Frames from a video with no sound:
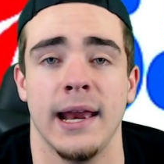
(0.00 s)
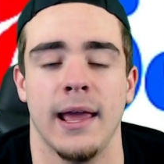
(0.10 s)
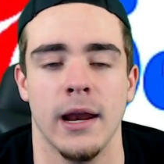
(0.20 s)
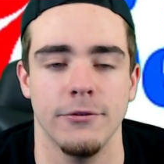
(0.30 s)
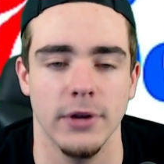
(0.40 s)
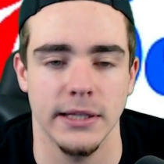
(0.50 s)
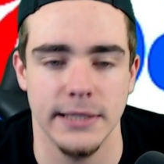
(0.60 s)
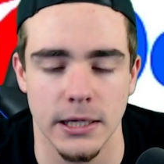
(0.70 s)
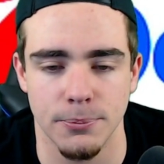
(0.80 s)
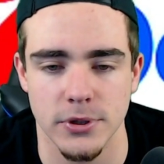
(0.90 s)
And I really
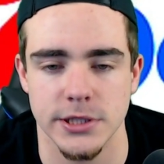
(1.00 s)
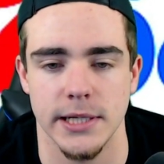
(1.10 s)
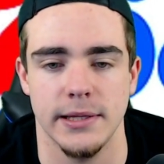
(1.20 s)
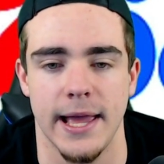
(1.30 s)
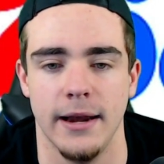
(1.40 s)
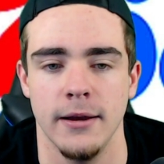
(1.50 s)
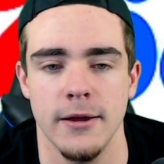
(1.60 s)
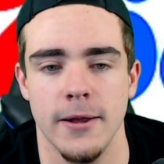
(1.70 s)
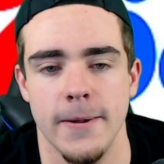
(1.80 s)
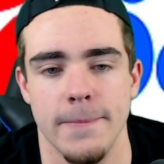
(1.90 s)
did appreciate that
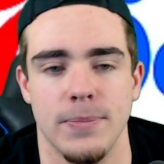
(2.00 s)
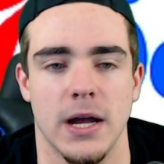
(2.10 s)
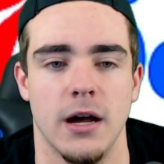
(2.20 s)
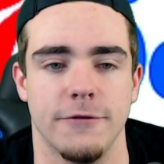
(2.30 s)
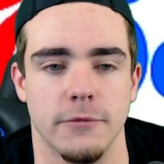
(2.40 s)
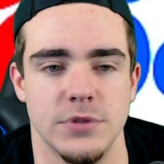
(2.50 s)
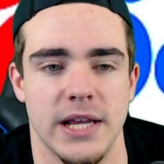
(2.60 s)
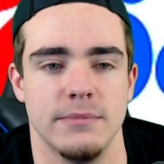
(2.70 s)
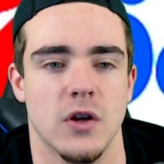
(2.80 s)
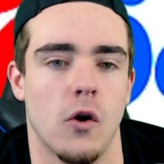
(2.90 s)
from
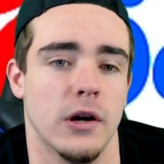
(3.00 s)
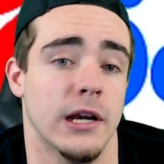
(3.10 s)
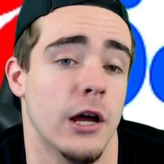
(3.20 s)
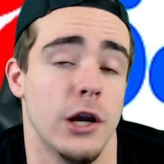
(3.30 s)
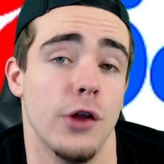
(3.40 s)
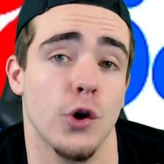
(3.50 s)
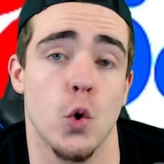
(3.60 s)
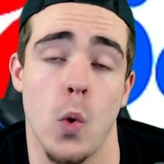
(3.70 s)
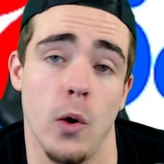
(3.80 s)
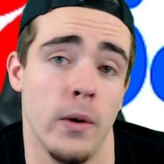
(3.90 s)
James Harden. Another
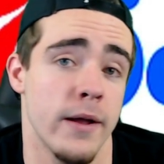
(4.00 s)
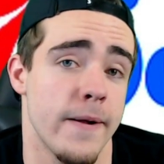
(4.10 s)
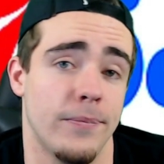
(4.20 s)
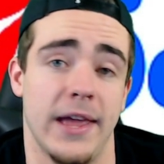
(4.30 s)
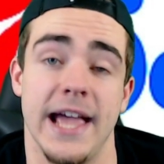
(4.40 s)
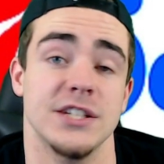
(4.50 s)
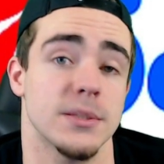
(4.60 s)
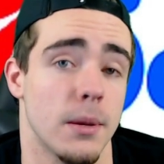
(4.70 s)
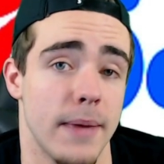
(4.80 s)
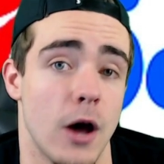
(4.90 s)
quote they asked
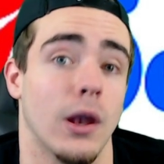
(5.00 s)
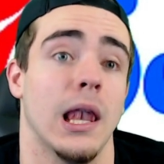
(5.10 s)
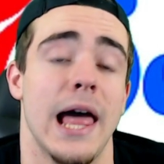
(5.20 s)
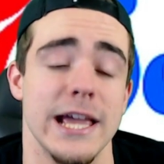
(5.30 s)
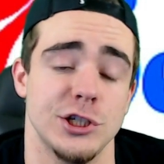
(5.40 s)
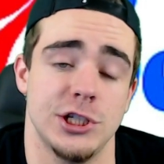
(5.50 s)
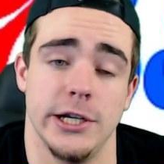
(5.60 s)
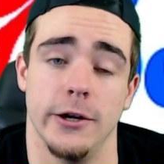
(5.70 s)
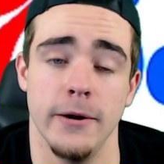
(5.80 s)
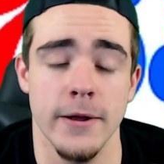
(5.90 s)
him about last
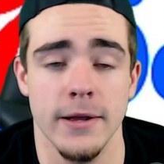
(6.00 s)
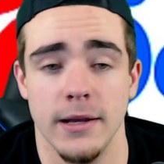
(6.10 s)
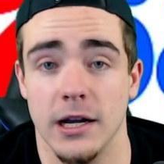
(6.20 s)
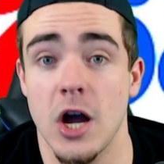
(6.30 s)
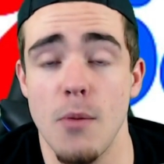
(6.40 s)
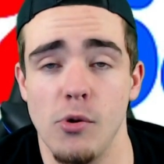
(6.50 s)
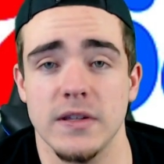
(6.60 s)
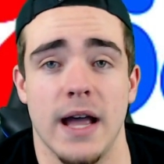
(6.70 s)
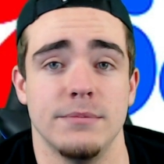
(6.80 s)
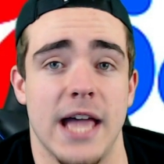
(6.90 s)
year, a couple
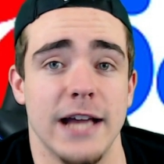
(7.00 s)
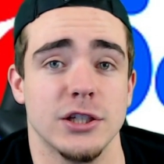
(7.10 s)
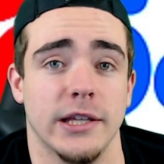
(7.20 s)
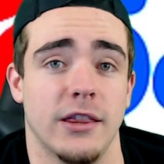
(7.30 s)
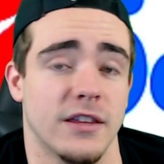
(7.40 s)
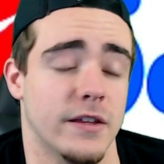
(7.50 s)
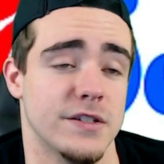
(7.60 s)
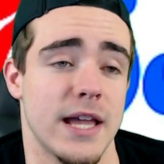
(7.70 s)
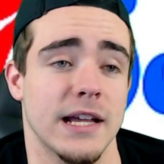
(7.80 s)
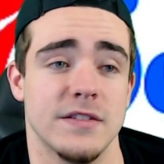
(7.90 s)
times, actually, the
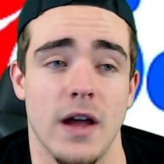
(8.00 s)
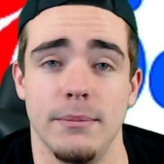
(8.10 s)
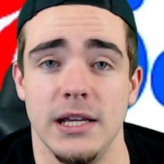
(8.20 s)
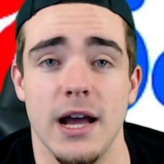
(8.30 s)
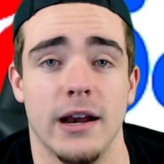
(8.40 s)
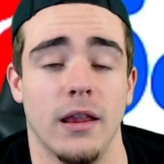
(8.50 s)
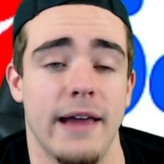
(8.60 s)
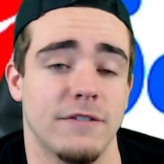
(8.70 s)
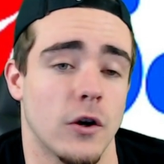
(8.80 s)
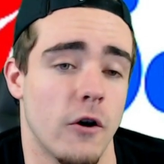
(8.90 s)
second time he kind of
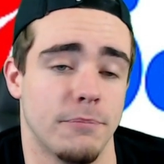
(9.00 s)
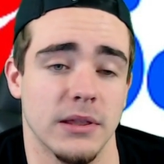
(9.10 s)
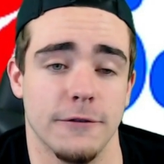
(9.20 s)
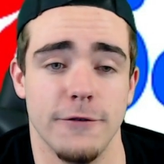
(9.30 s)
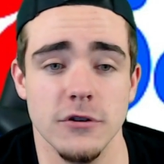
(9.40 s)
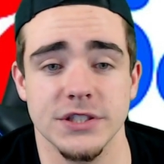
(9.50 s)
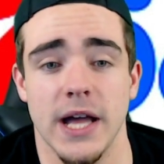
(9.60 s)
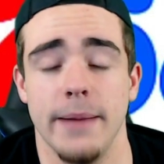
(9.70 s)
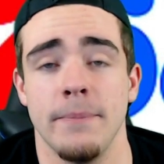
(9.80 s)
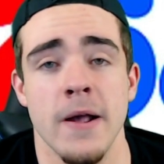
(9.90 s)
laughed it off. But the first
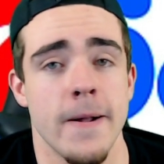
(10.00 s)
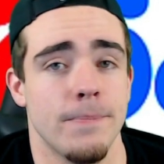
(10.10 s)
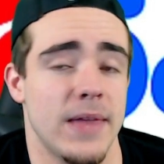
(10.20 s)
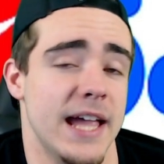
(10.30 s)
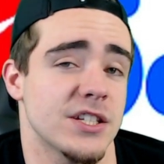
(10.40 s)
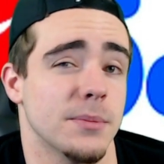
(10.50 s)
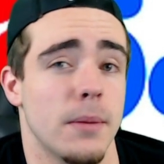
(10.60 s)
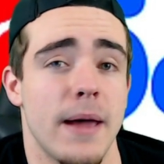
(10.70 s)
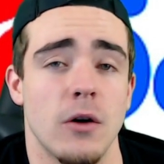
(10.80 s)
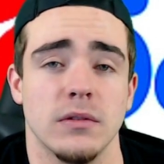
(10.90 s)
time, they asked him
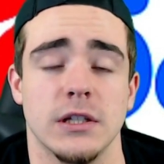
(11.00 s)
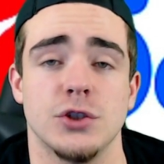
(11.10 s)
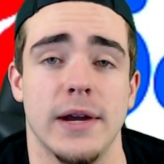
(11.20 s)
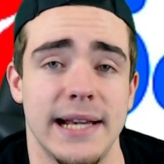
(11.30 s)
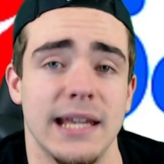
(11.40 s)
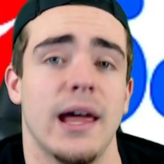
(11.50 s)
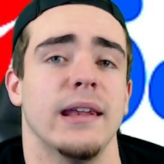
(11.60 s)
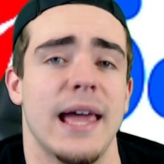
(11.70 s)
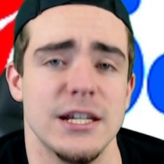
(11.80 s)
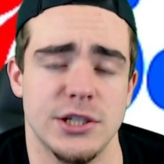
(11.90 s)
about the trade deadline
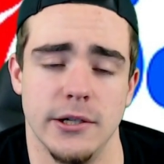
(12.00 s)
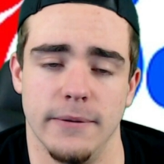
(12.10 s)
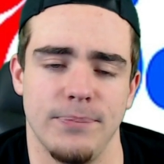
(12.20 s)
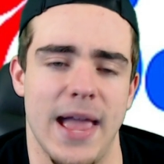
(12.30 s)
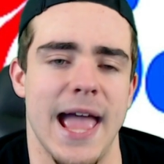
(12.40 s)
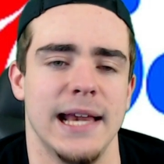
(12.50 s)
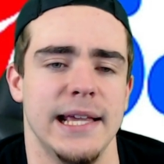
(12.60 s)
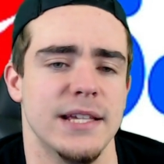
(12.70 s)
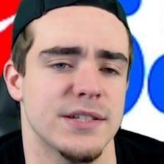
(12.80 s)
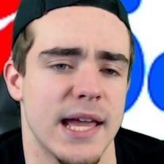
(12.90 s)
last year, and
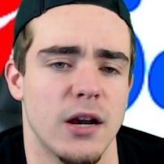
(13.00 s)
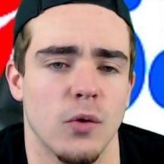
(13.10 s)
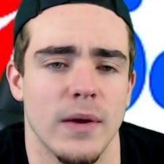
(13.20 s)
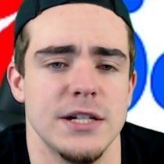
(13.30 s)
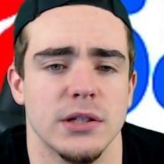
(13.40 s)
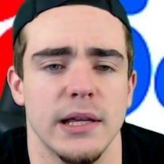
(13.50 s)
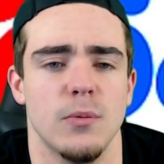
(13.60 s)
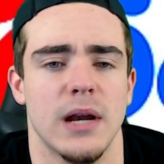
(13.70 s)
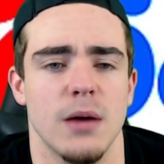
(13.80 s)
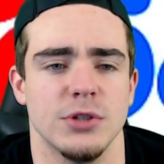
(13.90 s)
he said, originally,
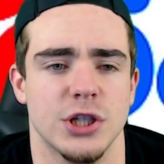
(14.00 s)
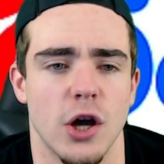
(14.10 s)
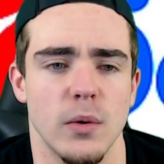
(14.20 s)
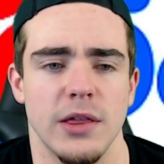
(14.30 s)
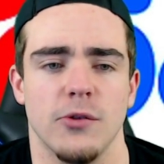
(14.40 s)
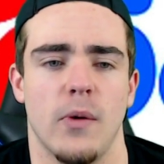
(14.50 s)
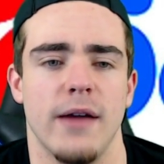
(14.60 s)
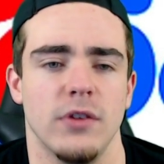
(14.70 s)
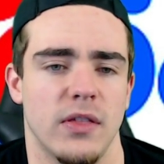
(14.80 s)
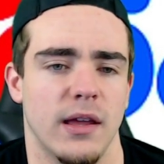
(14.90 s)
when I was going through
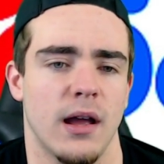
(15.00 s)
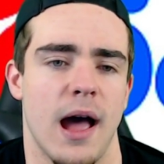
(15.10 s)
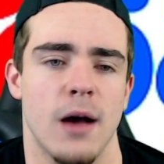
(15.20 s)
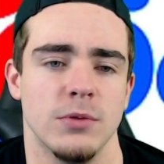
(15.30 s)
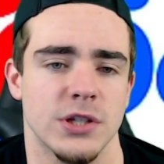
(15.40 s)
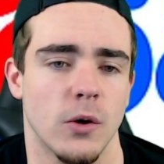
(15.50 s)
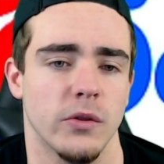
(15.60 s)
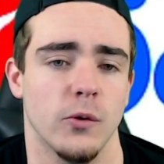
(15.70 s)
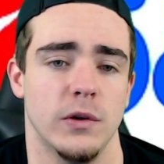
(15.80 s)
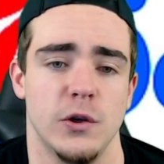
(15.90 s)
everything I was going
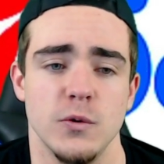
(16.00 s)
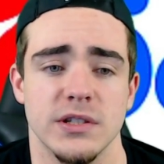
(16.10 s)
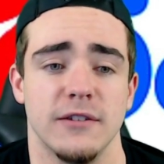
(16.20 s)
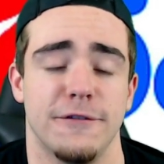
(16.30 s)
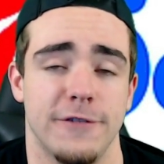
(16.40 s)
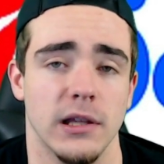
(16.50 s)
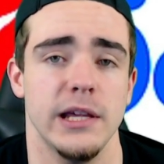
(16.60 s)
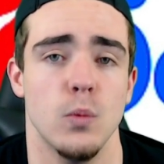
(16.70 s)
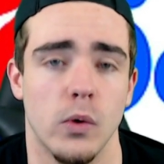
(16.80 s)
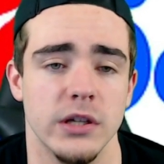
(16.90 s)
through in Houston,
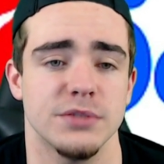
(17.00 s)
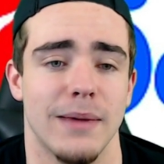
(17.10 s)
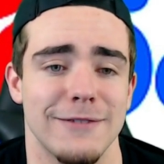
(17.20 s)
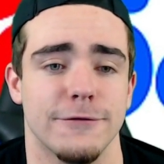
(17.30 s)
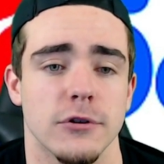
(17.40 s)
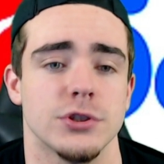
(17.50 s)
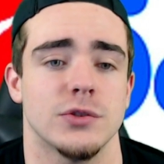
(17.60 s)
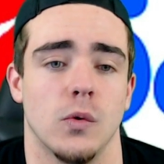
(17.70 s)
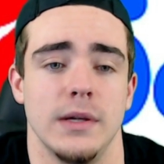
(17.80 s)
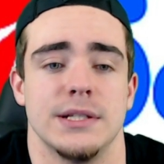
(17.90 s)
Philly was my first
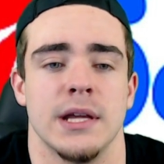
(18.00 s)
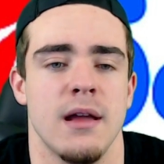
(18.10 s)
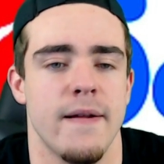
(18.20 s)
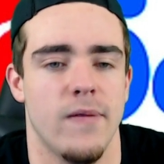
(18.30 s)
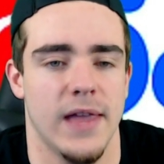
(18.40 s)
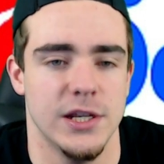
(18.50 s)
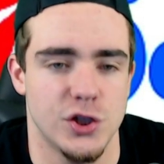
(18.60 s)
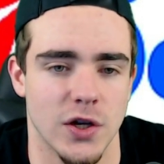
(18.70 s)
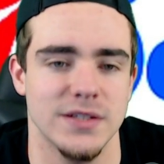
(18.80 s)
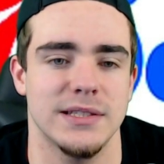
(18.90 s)
choice. It
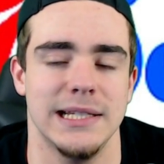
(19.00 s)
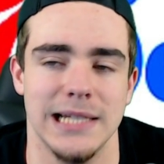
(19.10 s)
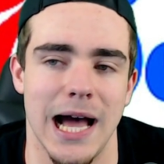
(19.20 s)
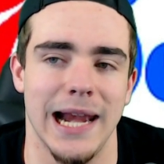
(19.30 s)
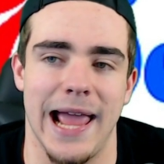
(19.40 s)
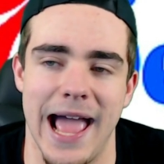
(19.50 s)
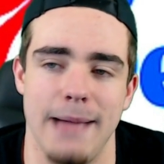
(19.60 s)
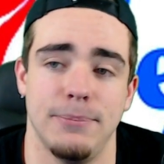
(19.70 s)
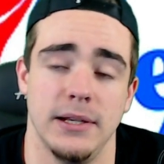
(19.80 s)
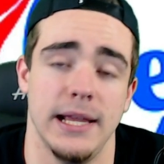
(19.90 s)
just did not happen.